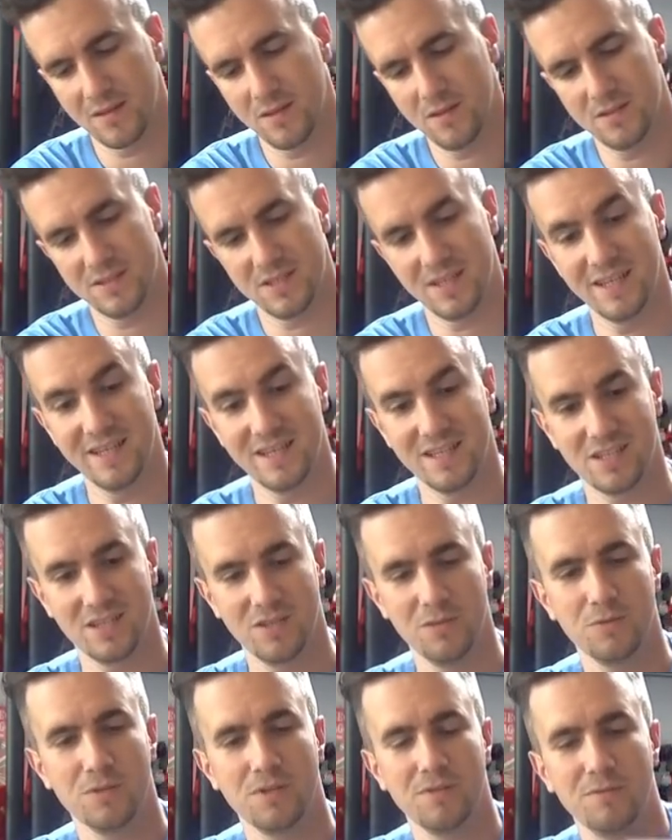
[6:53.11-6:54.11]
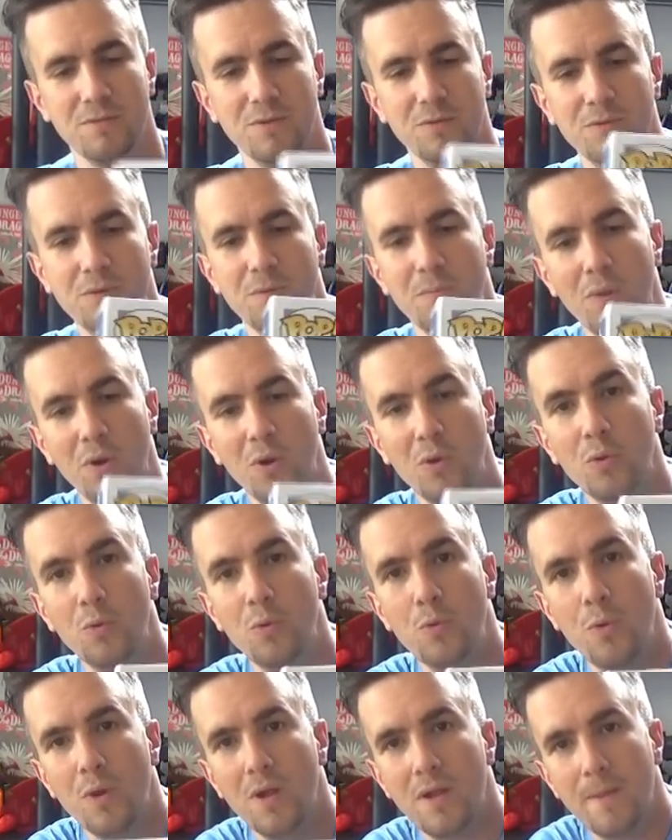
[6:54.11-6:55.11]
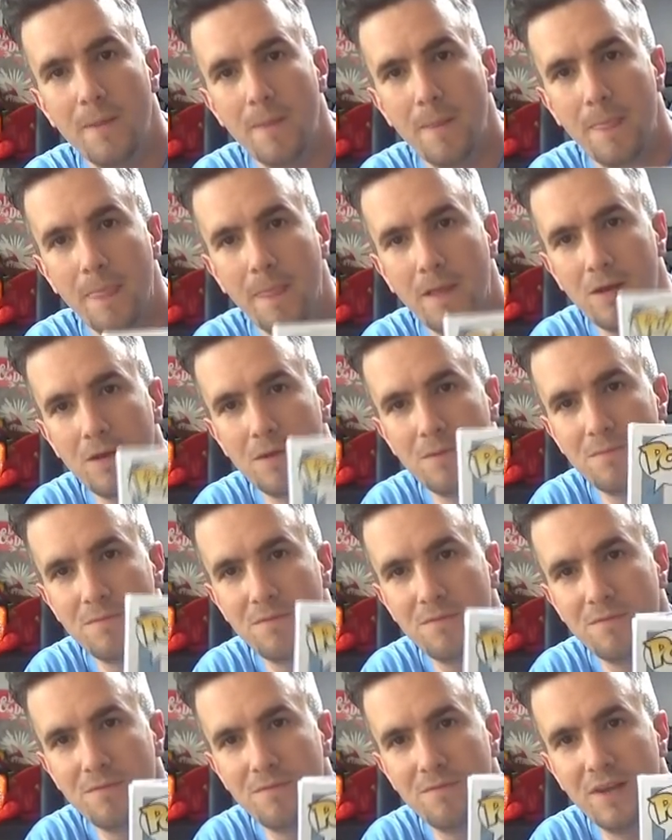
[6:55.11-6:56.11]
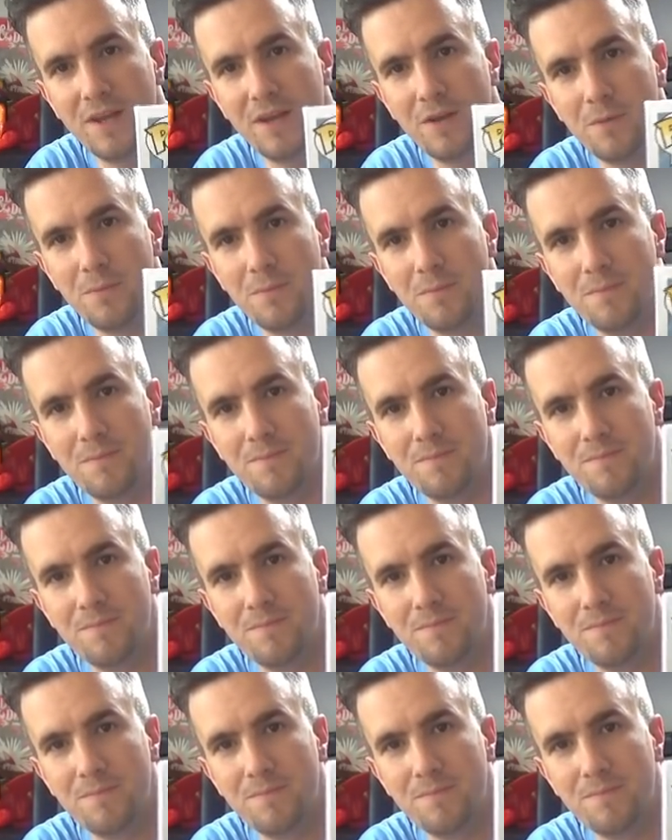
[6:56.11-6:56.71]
I say exclusive, well, the blue Venom.